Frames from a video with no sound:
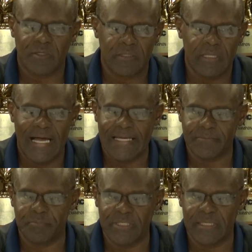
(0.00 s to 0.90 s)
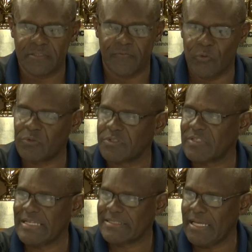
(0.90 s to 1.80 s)
not be as
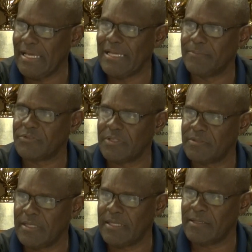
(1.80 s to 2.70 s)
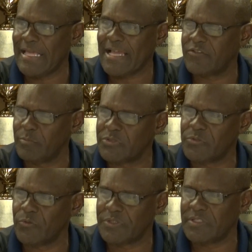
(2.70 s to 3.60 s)
focused at times and lack of
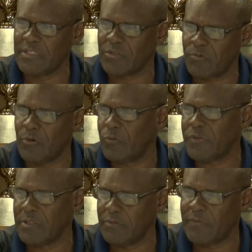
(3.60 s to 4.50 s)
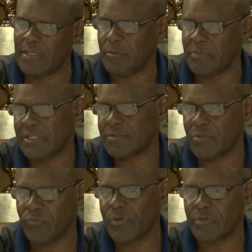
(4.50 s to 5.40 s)
maturity and growth and development.
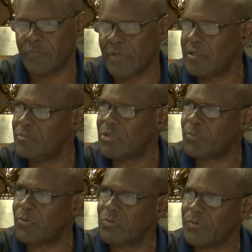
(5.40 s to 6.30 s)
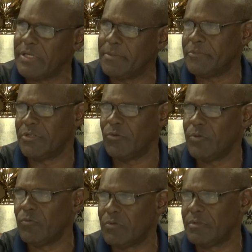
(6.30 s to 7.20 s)
So we're a developmental program.
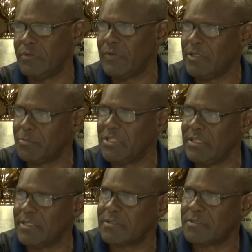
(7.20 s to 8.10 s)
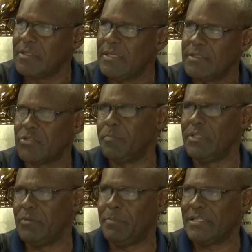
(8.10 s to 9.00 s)
We want to develop kids to
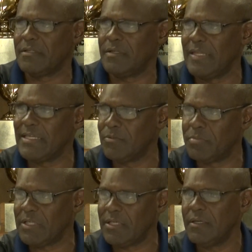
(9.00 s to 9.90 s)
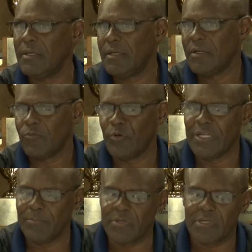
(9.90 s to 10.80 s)
be the best that they can be when
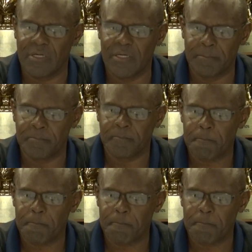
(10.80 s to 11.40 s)
they become